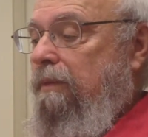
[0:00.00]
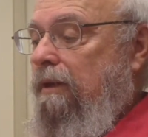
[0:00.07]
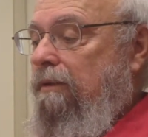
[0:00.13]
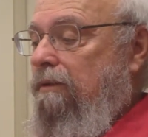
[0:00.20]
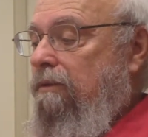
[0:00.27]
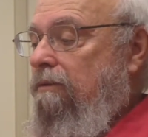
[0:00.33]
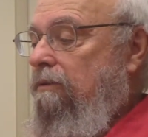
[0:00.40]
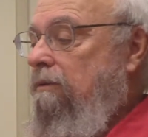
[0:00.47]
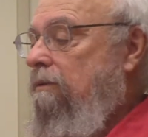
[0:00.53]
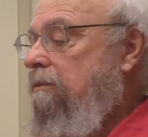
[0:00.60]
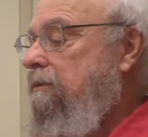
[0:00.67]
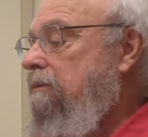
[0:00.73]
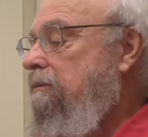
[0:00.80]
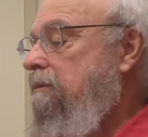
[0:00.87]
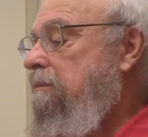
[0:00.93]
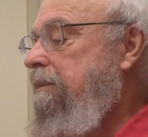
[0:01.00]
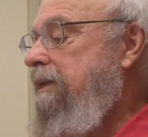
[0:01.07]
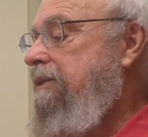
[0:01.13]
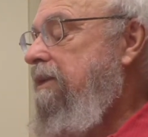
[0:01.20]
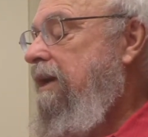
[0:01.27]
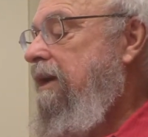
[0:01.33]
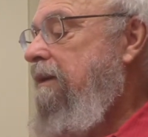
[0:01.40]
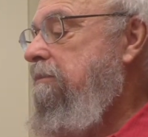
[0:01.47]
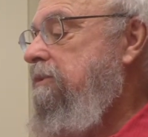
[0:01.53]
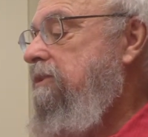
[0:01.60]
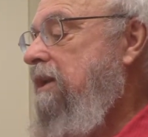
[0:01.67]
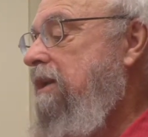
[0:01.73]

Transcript: But, there will be times,